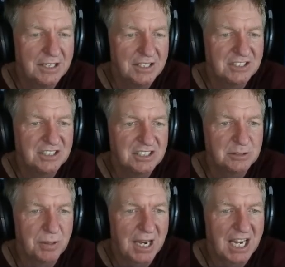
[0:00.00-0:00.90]
This is
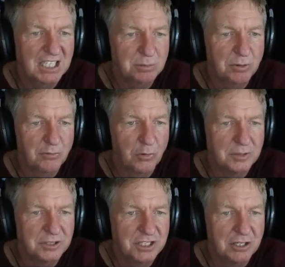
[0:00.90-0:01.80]
past
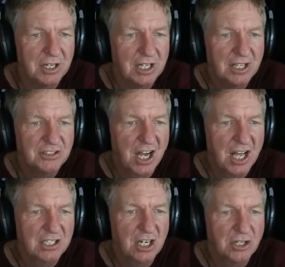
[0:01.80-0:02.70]
performance here.
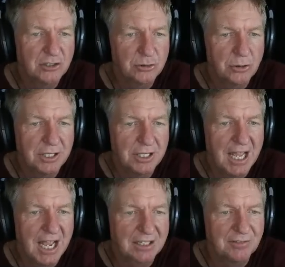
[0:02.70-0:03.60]
Dotted contour,
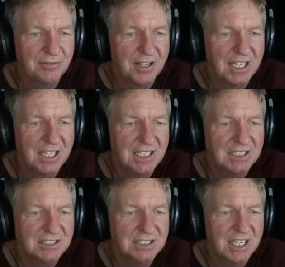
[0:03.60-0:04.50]
inactive
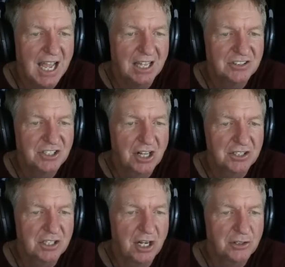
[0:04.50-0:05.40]
phase,
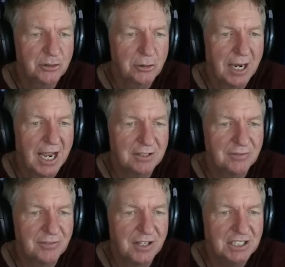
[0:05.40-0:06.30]
solid contour
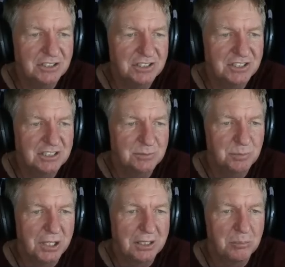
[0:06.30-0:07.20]
active phase. You can see this
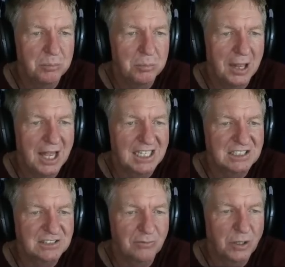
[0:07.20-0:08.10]
big
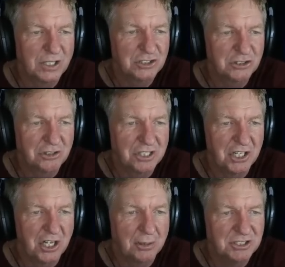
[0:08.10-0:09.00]
blast of westerly
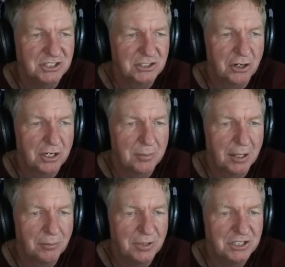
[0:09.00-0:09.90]
anomalies started
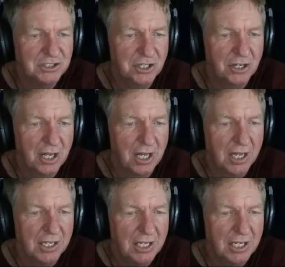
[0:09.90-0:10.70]
about mid-July.